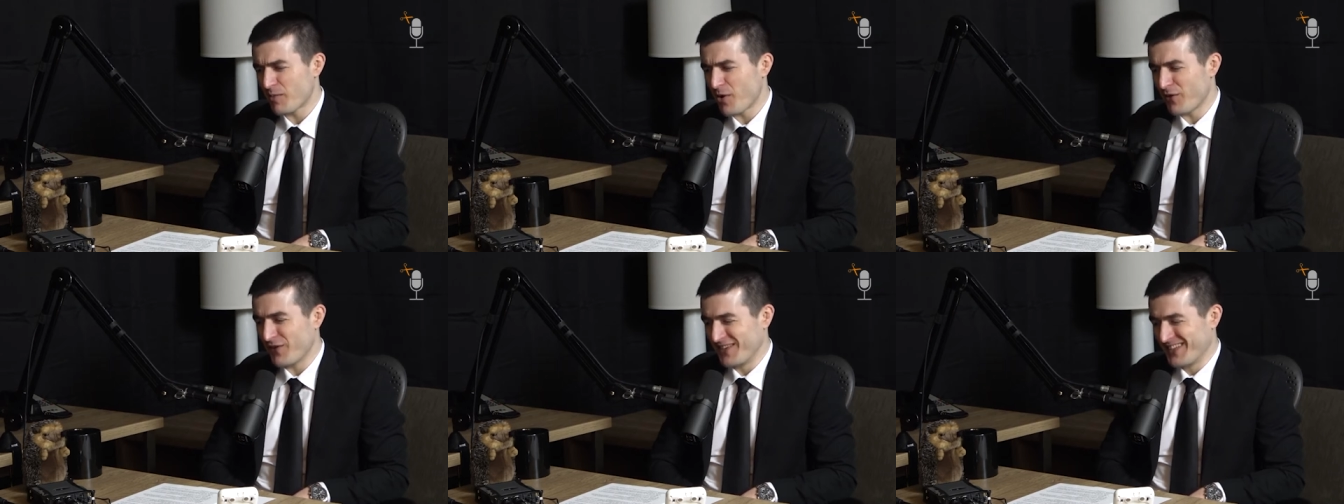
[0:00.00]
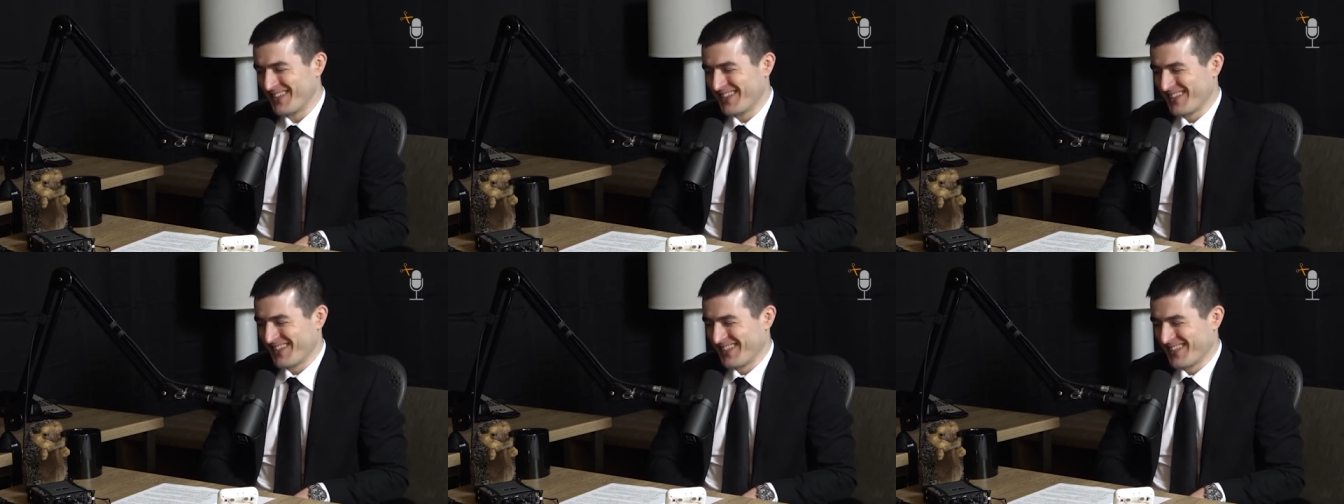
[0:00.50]
often.
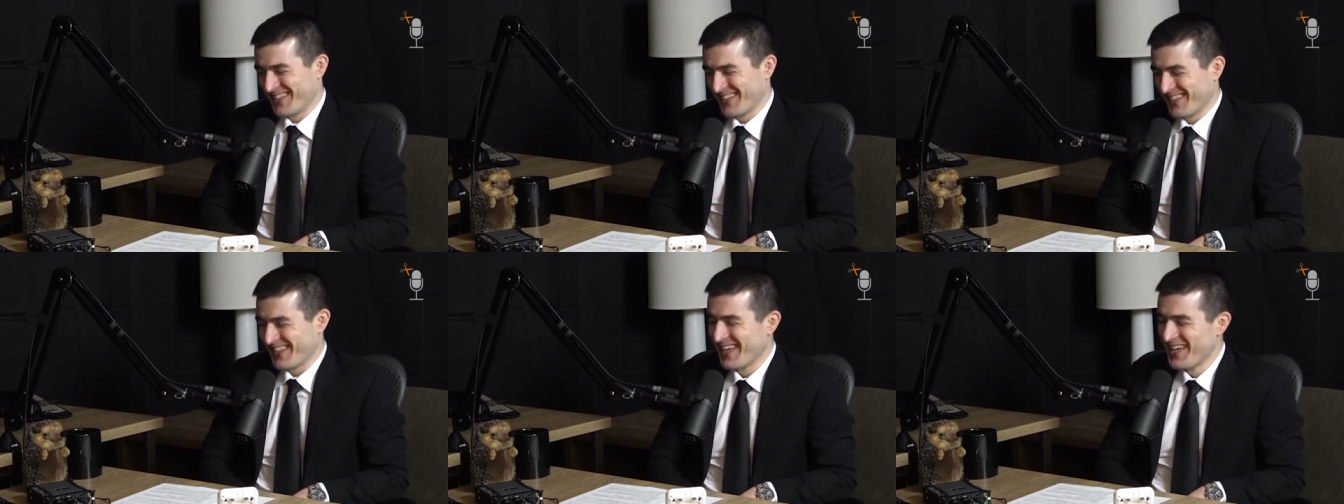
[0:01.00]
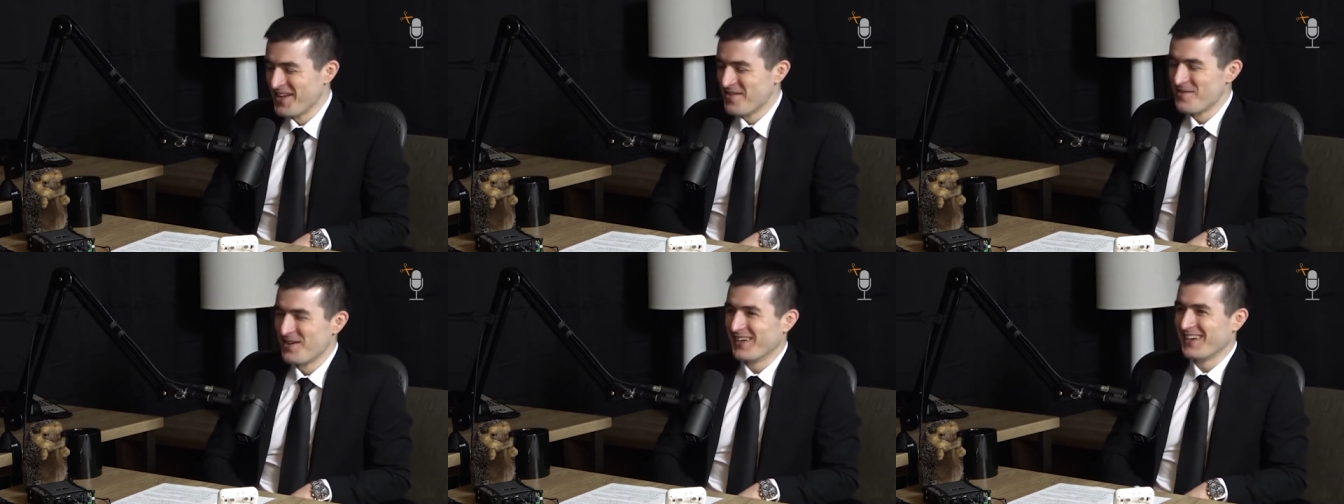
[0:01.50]
I've
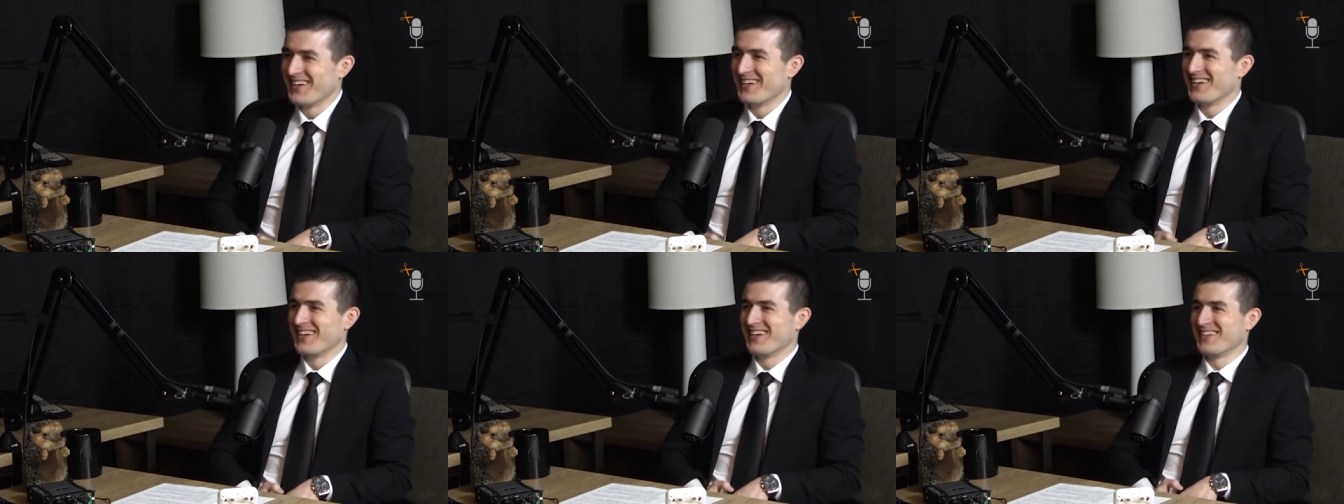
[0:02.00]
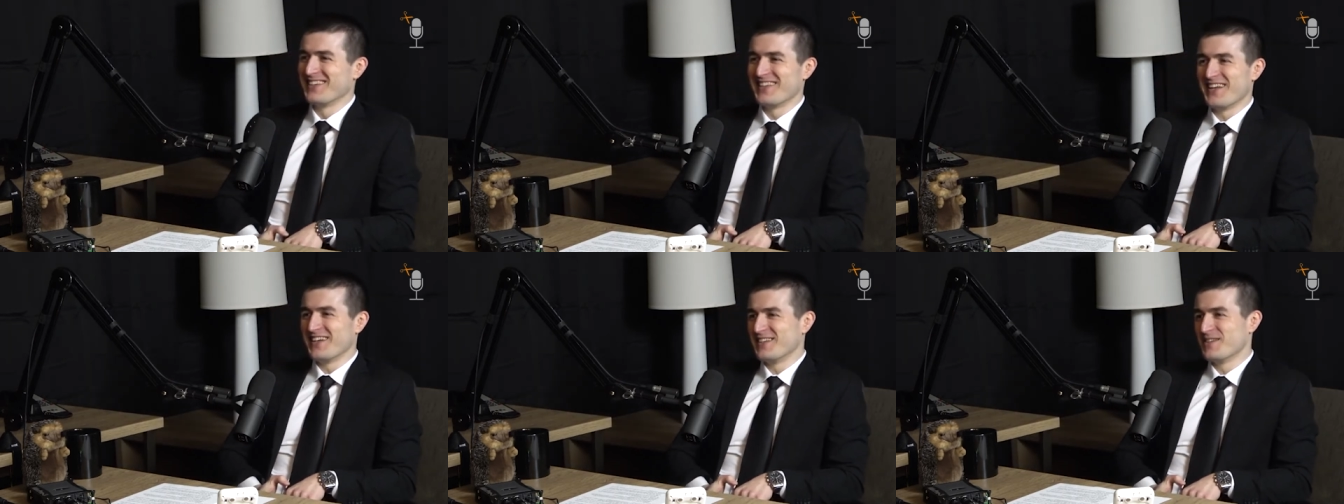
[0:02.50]
never tried DMT. What